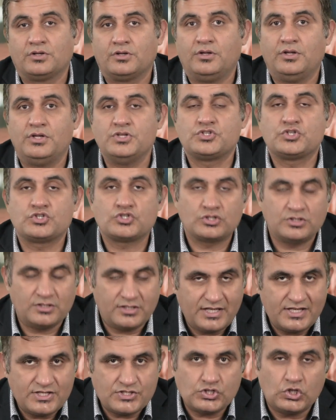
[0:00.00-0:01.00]

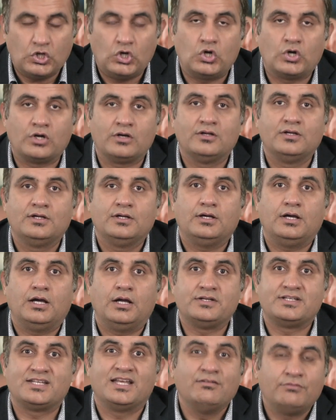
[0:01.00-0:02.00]
institutionalized or
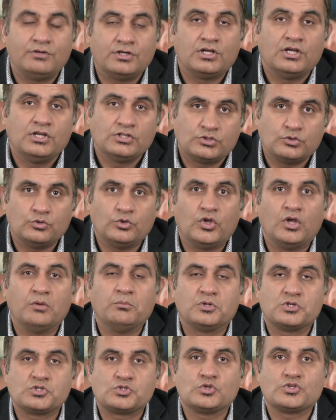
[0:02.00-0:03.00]
delivered through human
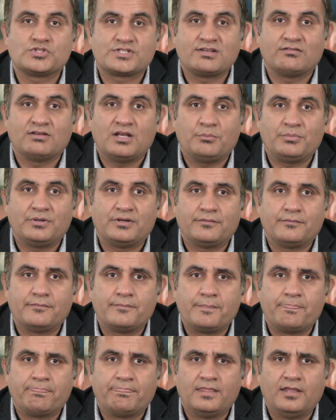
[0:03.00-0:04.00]
resource development.
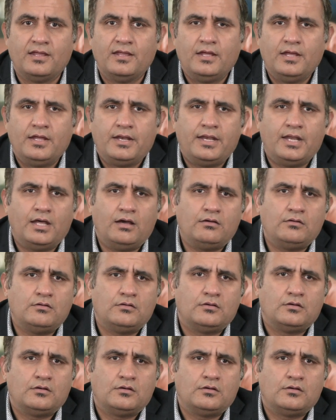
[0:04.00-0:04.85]
Now,